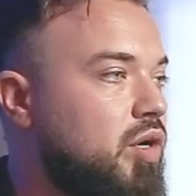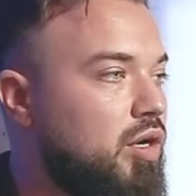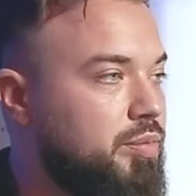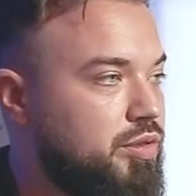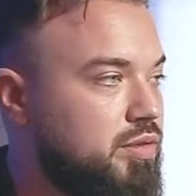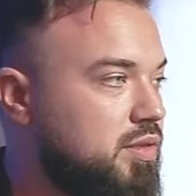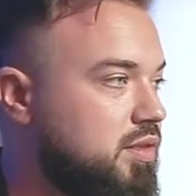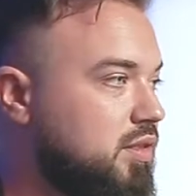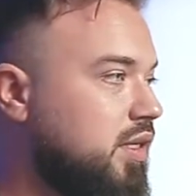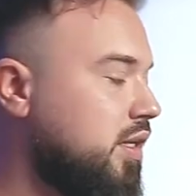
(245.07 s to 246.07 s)

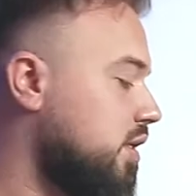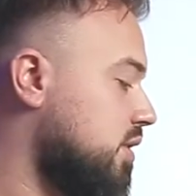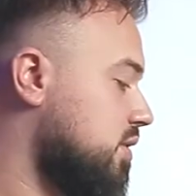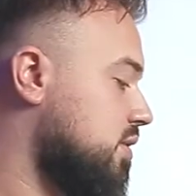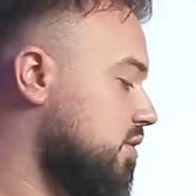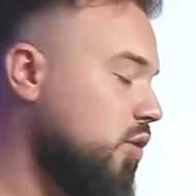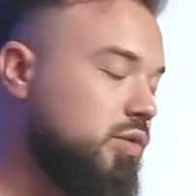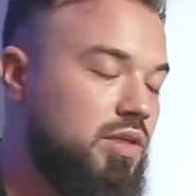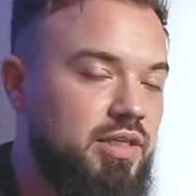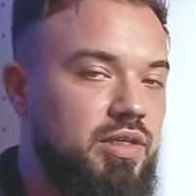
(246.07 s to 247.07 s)
options as
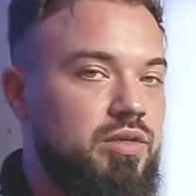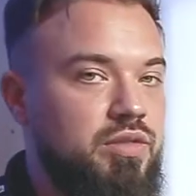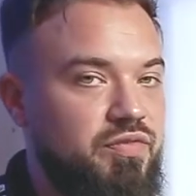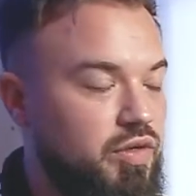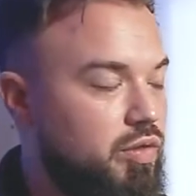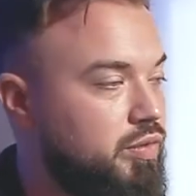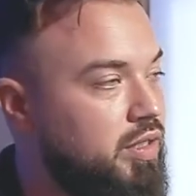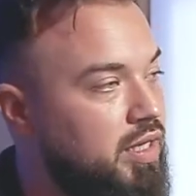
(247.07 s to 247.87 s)
Tonally on your phone